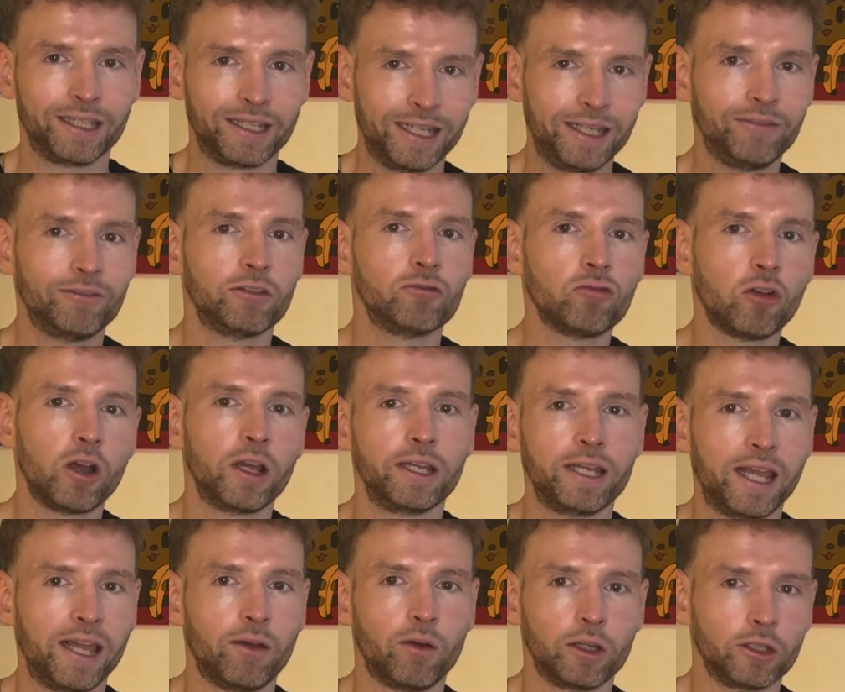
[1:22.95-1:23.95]
and even right
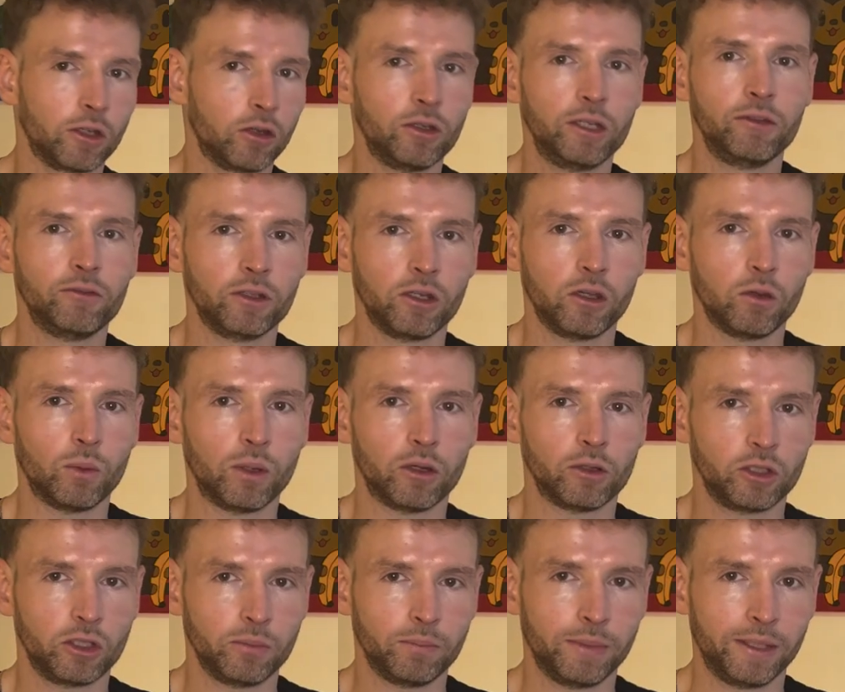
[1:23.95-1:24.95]
now I don't even know where I
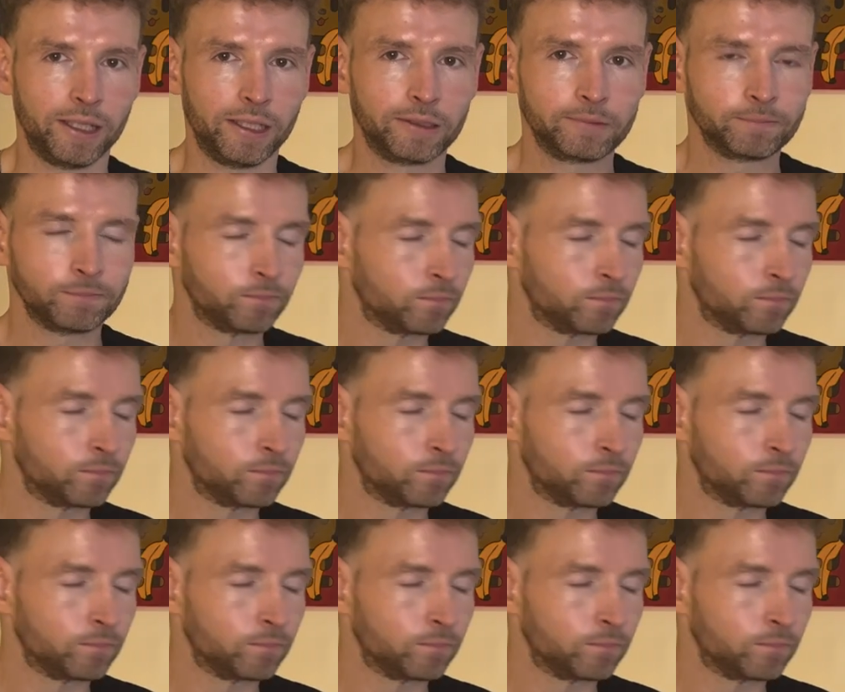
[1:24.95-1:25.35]
should be.